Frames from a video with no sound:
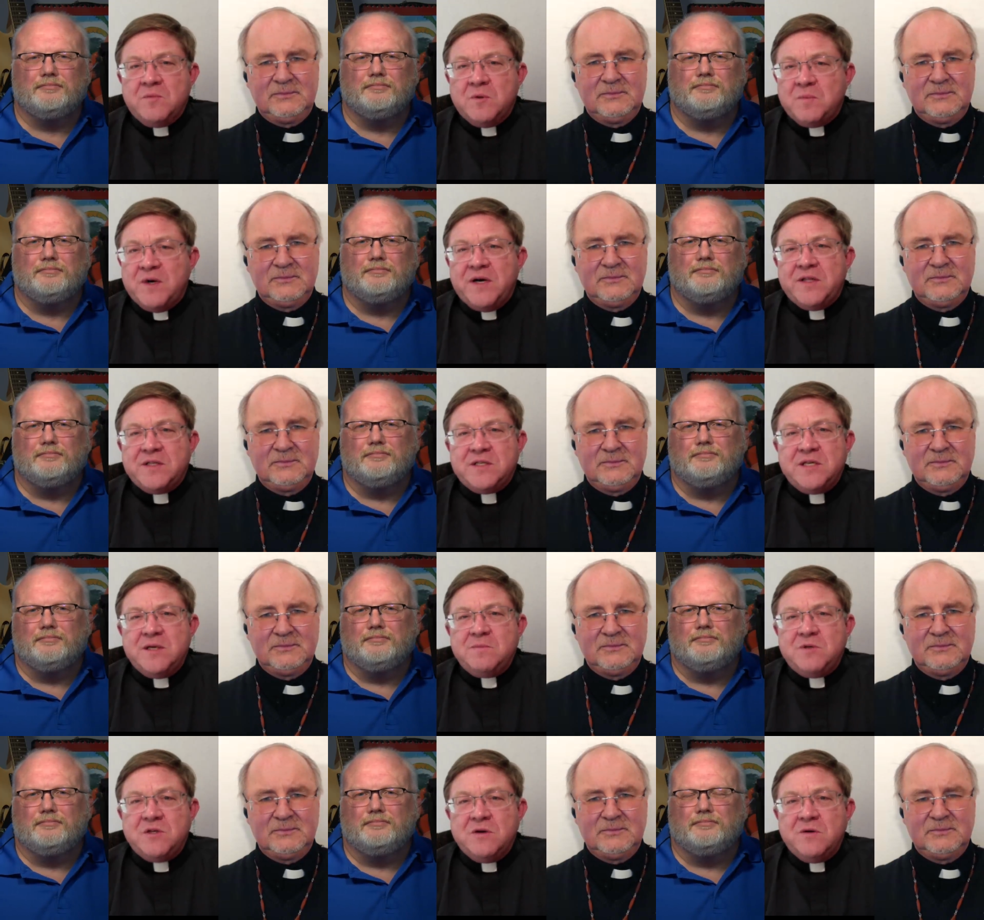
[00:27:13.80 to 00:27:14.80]
Speaker 1: But by the
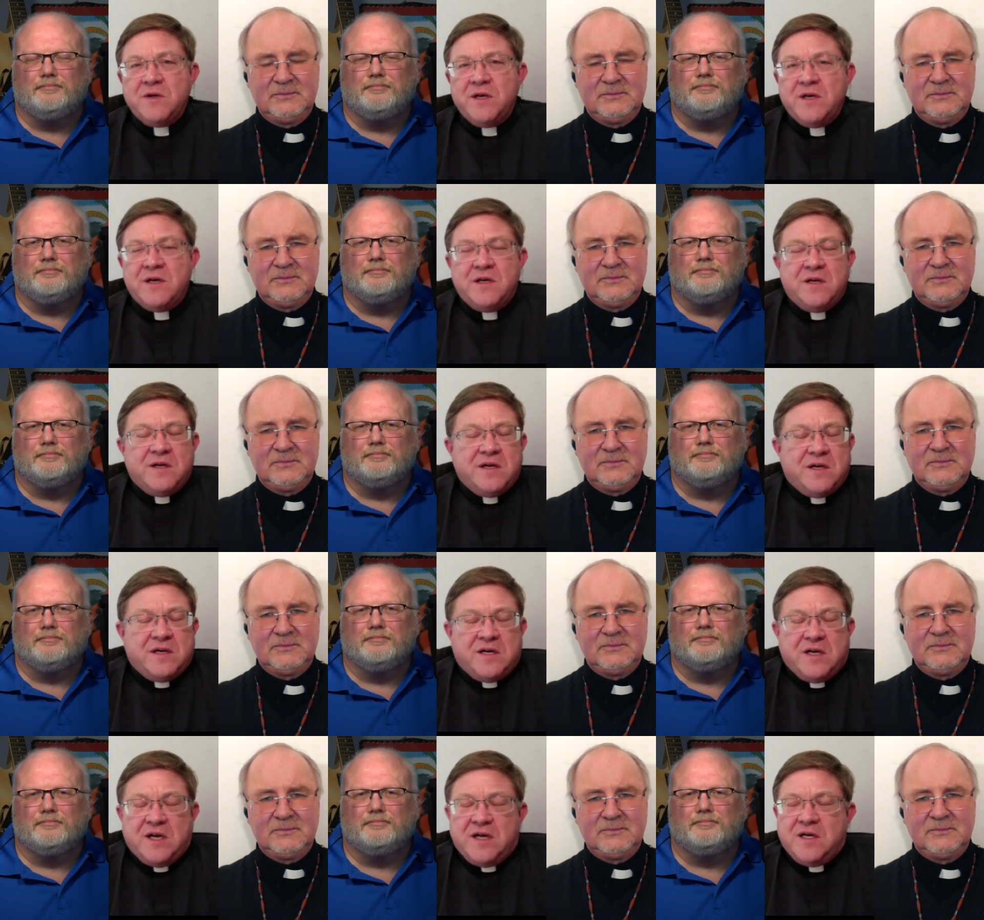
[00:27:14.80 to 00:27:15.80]
same token,
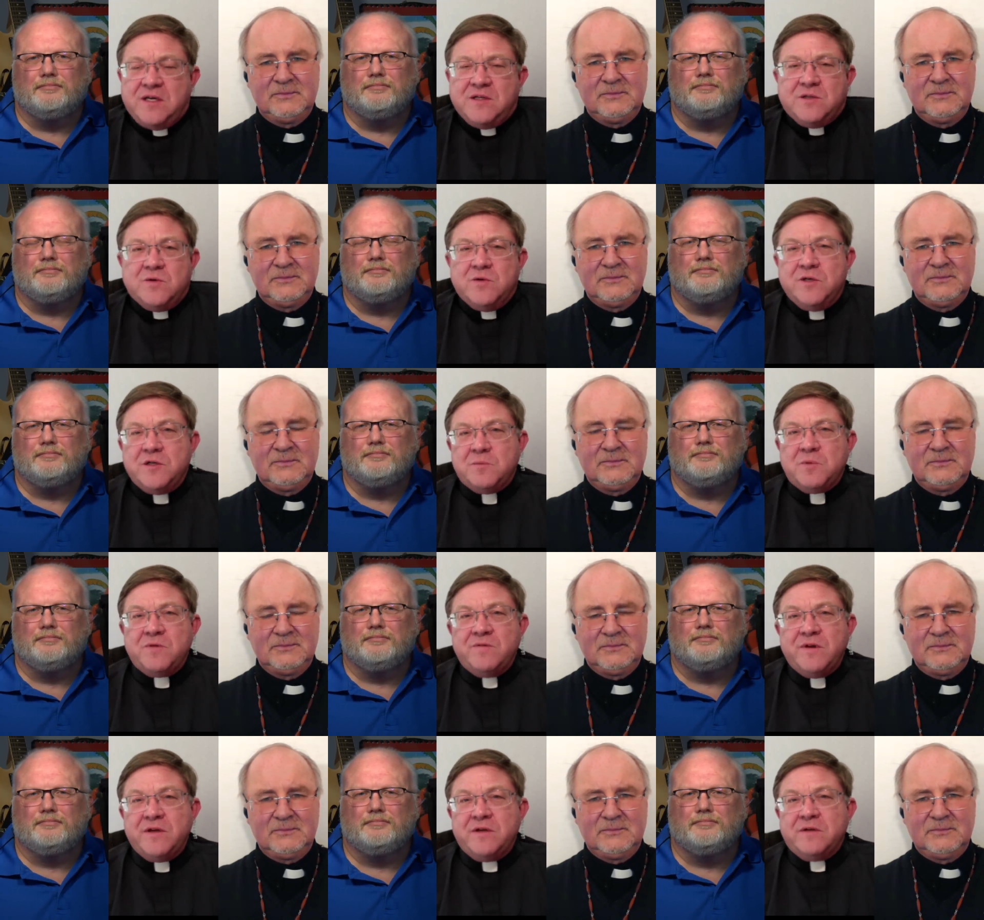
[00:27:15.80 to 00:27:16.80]
God is going to
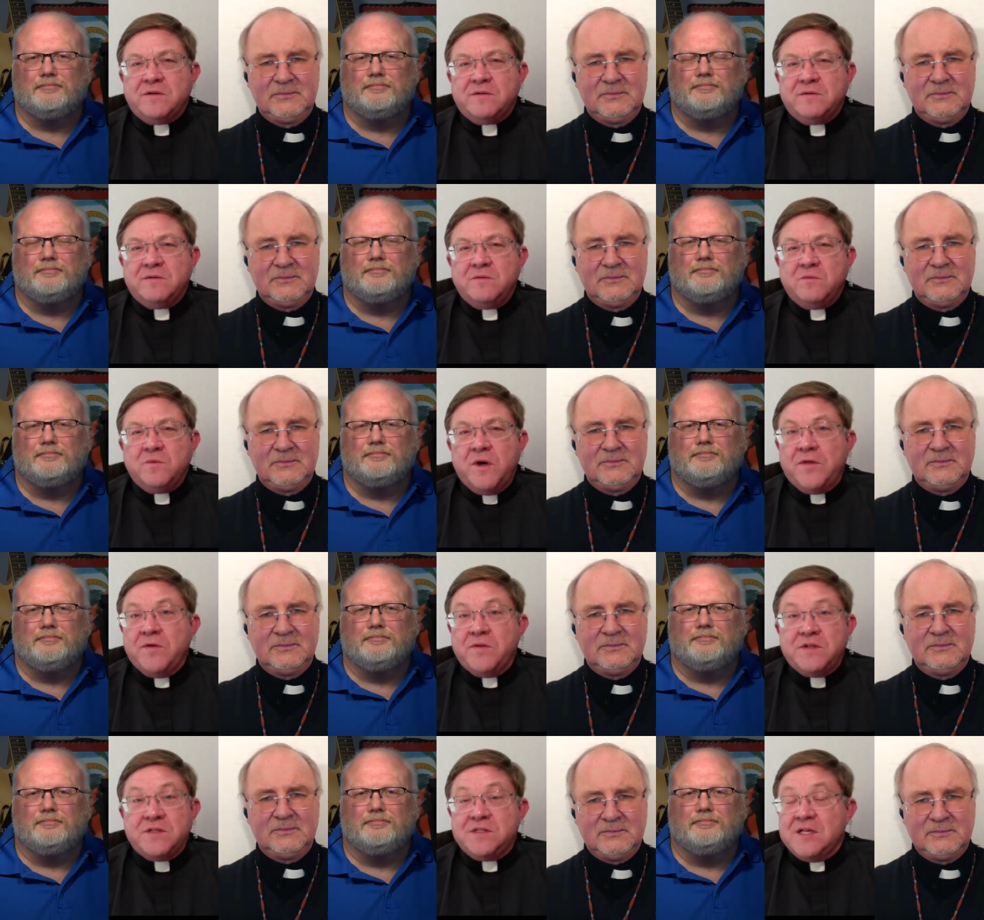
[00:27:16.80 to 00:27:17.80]
prevail.
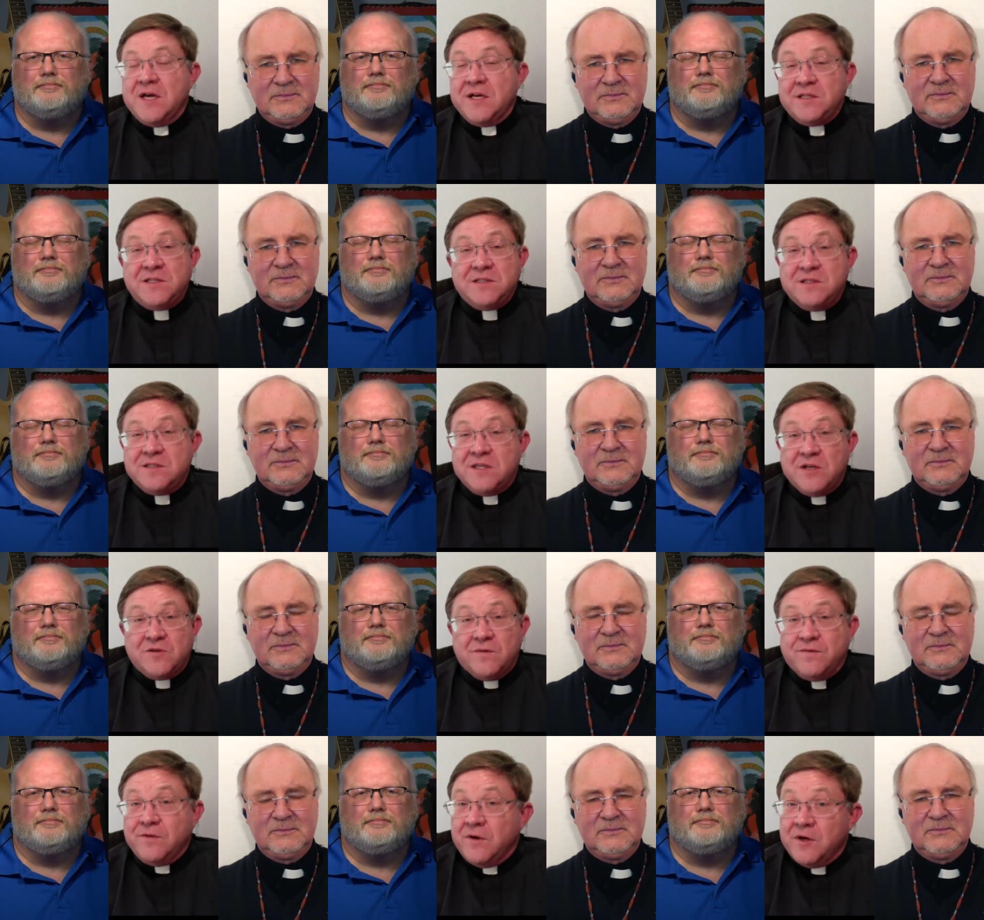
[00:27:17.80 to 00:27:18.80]
Whether this Diocese of
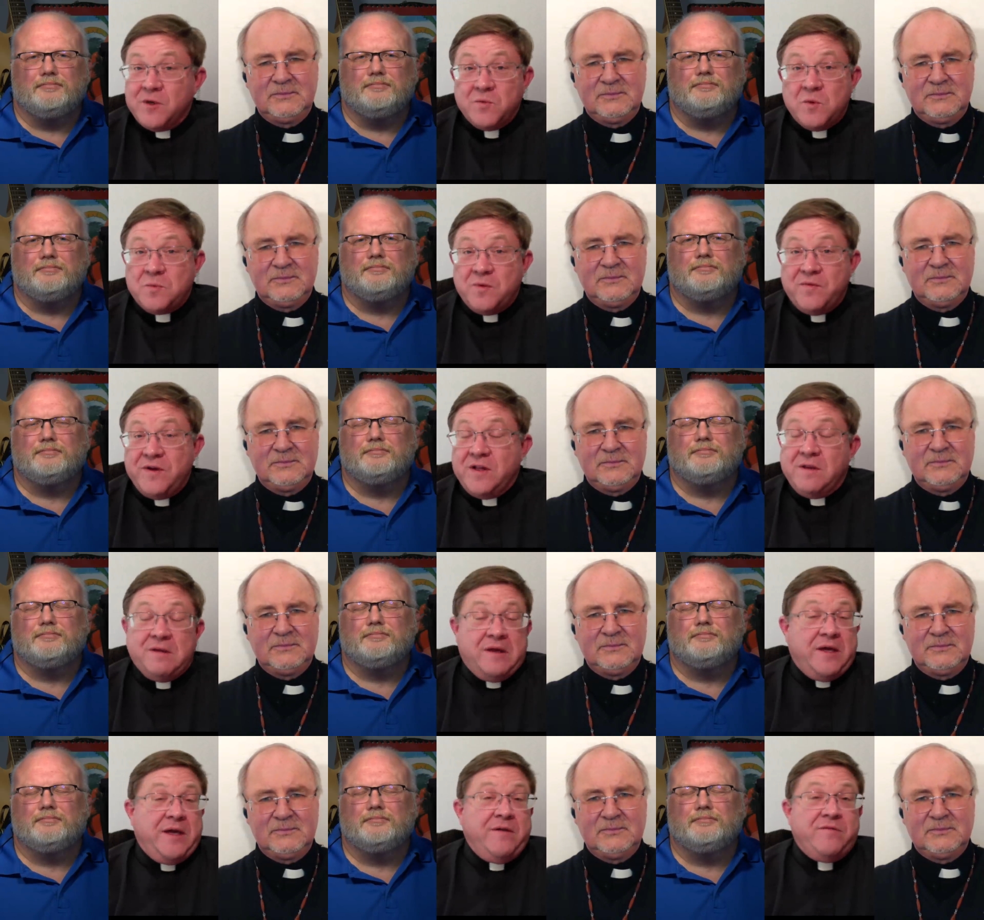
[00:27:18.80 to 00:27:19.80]
Central Florida will
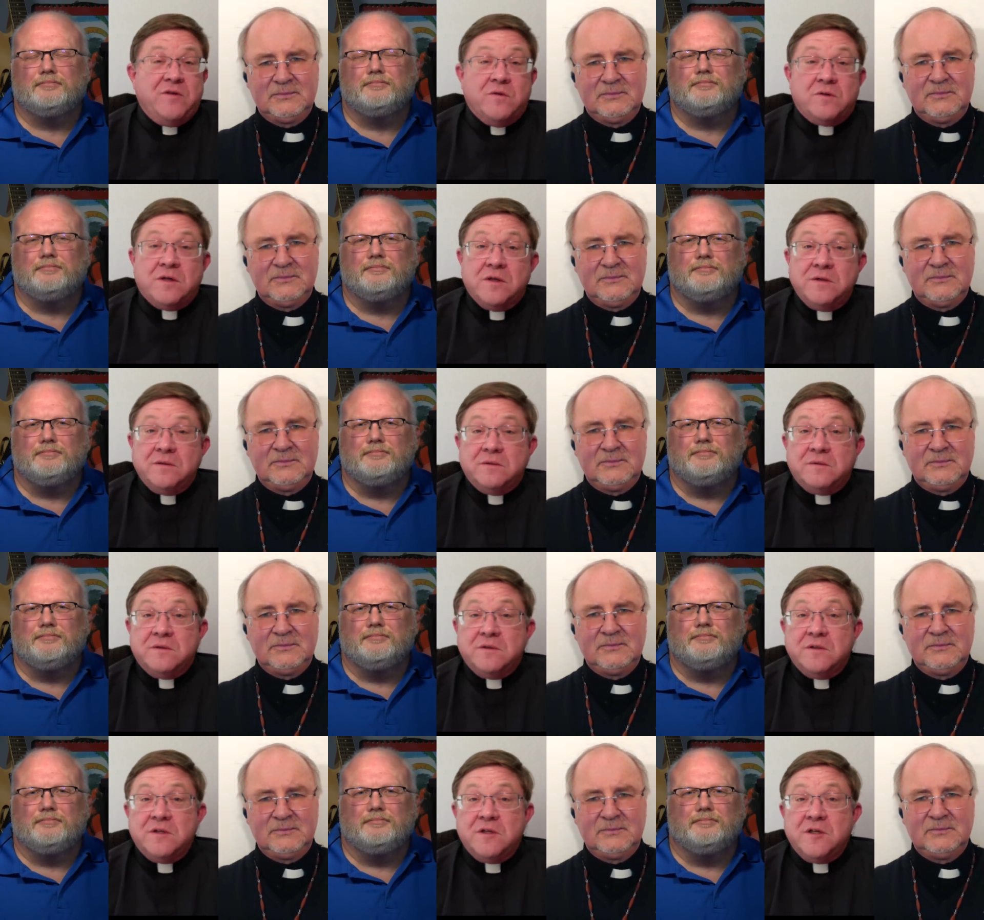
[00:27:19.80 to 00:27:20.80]
prevail, I have no clue.
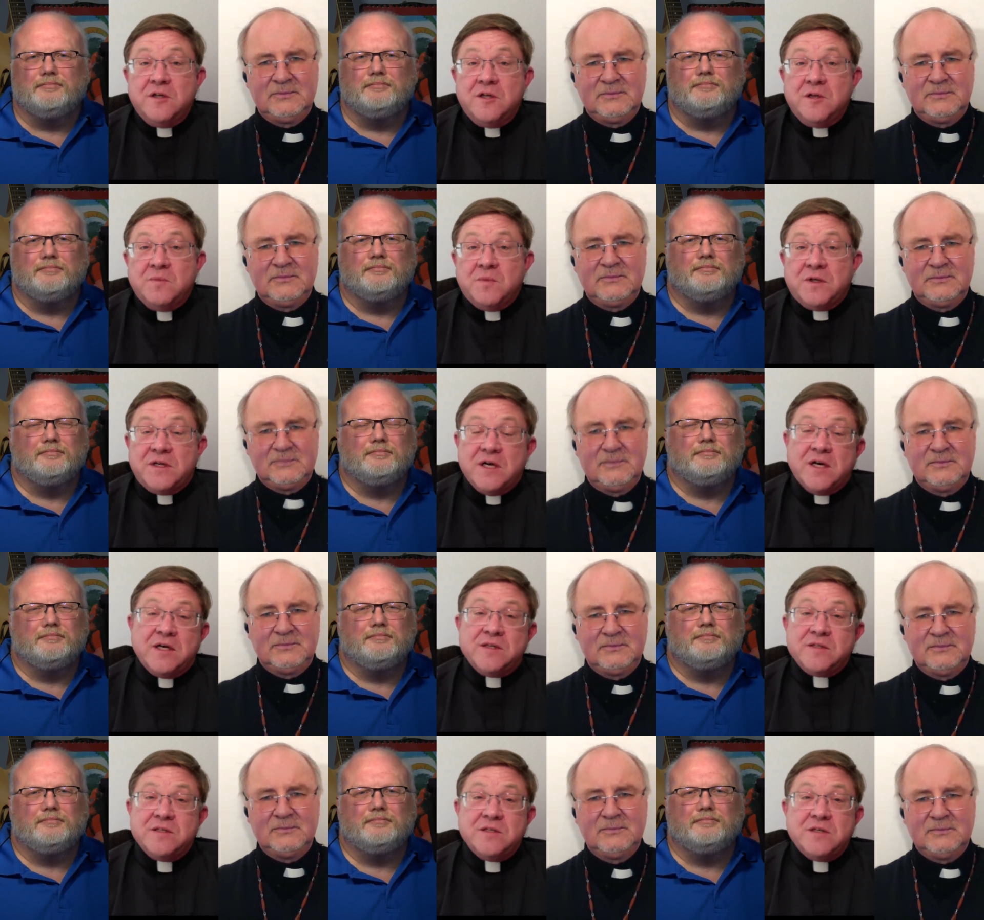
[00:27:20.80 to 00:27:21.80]
But
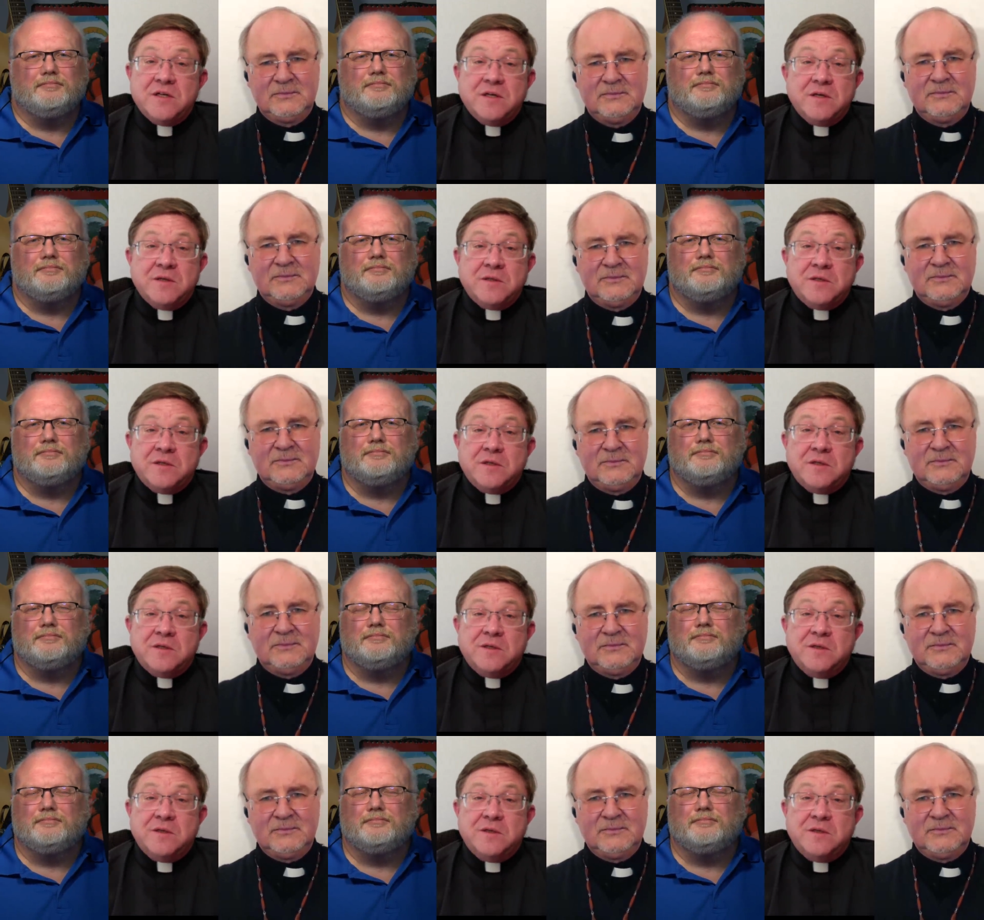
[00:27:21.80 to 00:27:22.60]
God is in charge.